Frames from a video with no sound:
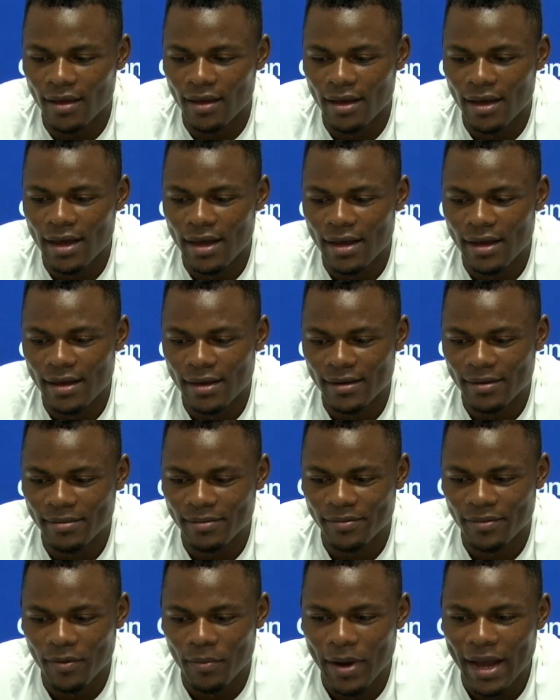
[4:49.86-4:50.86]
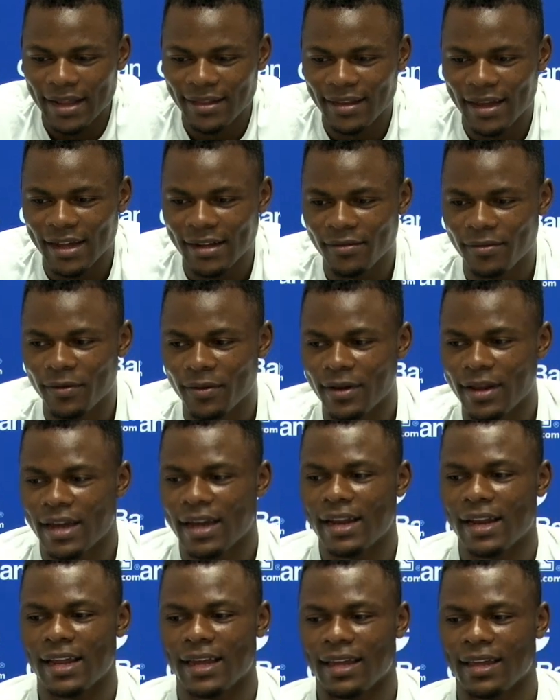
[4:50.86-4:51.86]
Uh, for my thought for
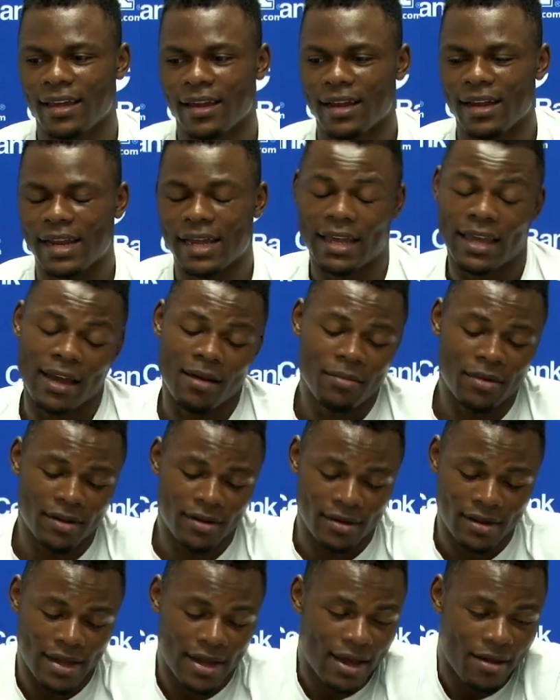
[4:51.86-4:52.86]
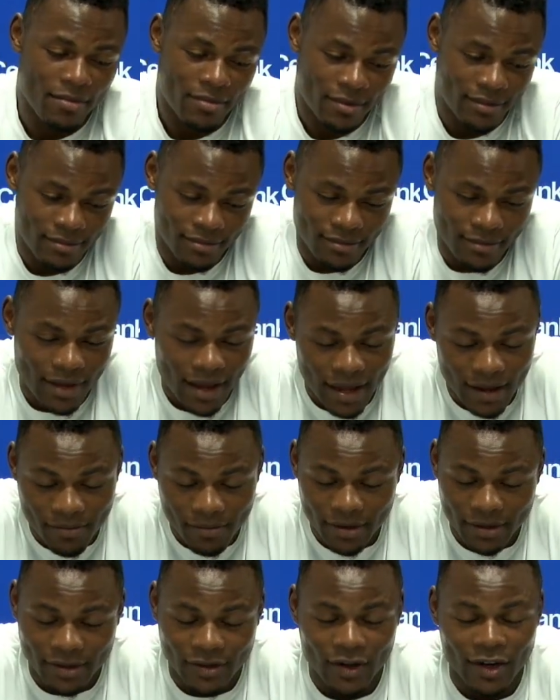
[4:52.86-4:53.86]
that, like uh, like I'm a I'm a
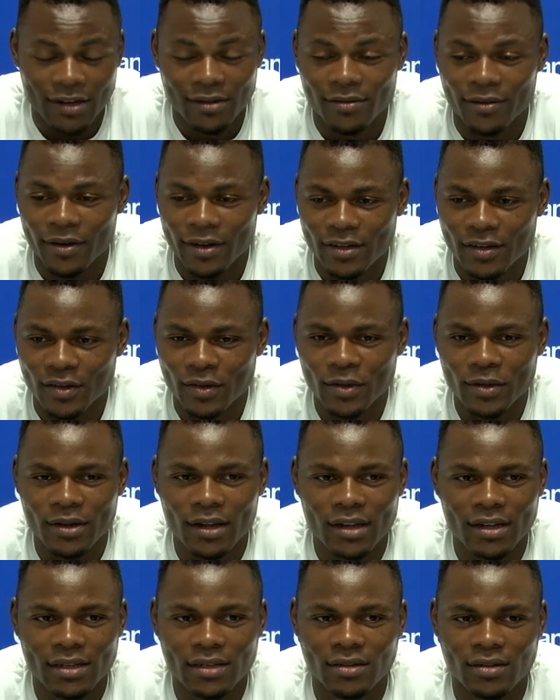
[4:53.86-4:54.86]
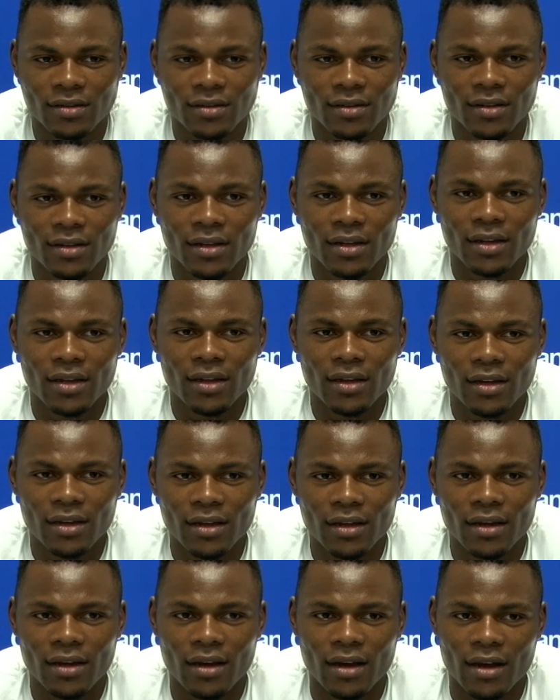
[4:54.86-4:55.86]
I'm a transfer student.
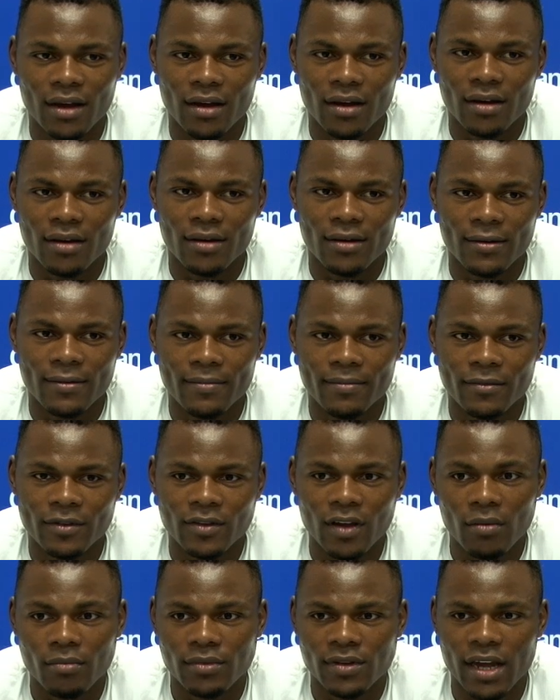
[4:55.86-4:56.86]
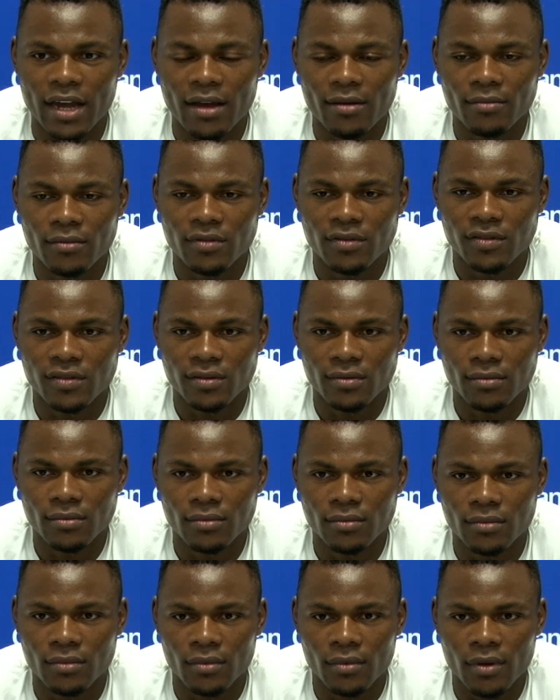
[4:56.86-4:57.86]
Uh, sometimes
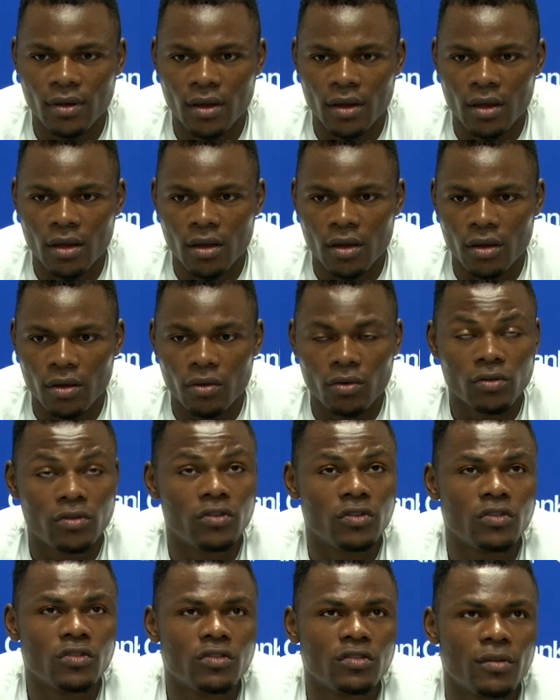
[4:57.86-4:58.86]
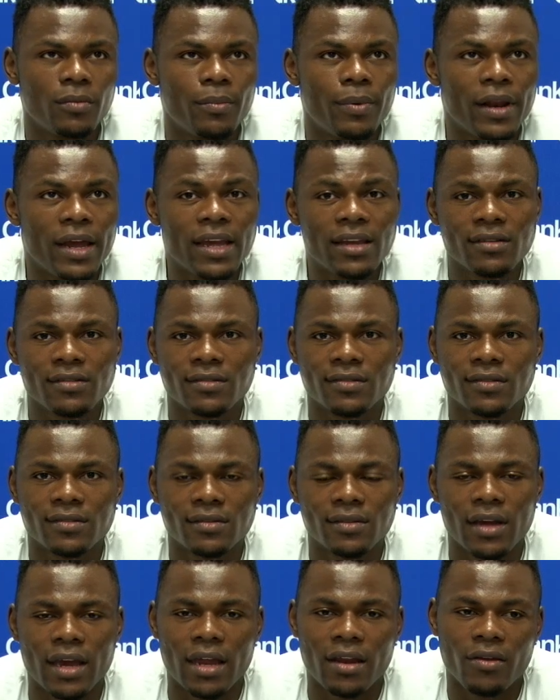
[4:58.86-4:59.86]
you choose a place
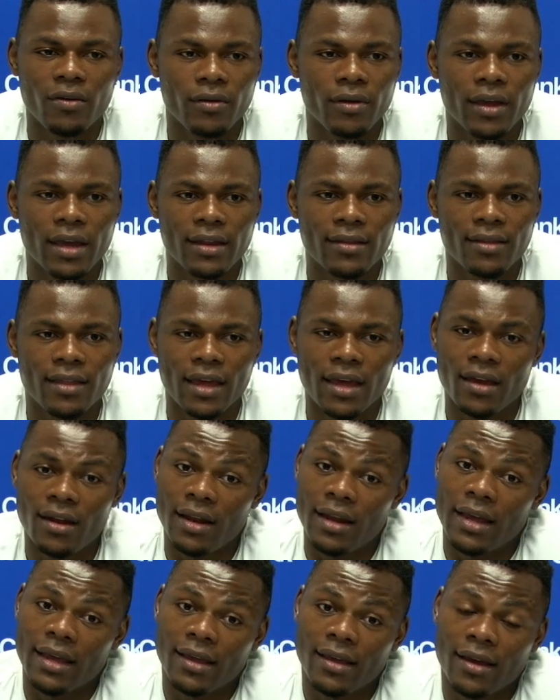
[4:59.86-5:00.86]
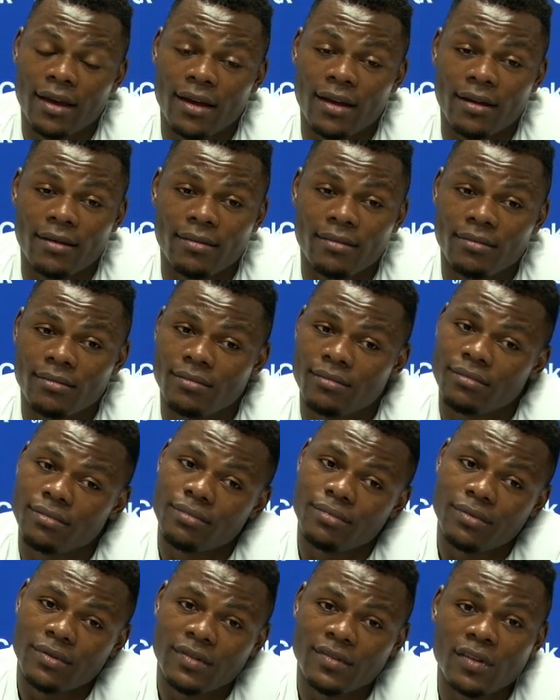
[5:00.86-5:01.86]
and you get there like uh,
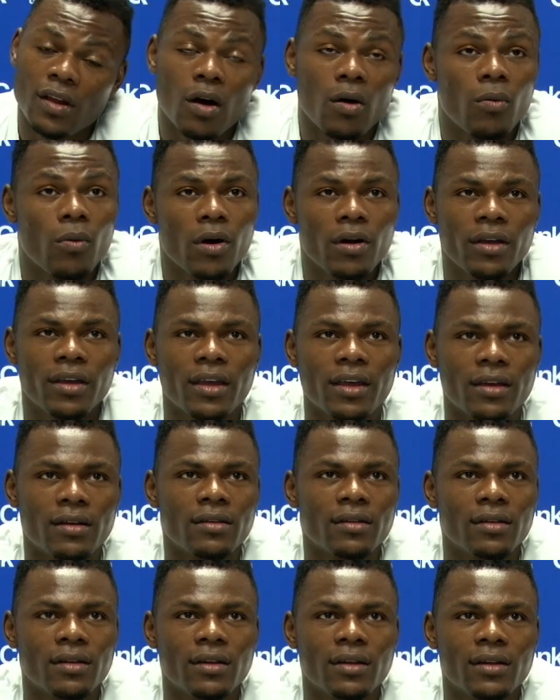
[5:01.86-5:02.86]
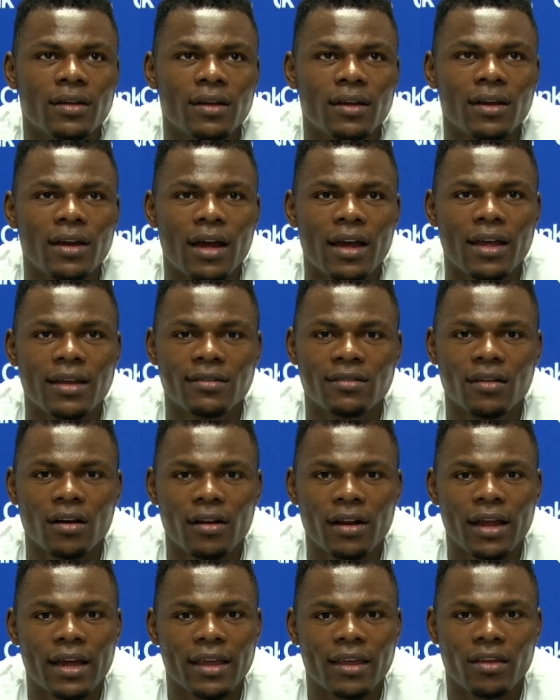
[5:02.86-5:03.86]
it's not working. It's
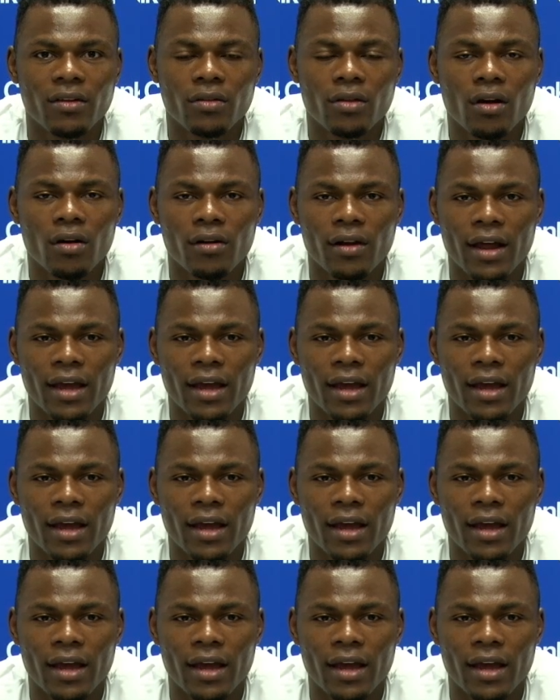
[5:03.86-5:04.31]
not like you don't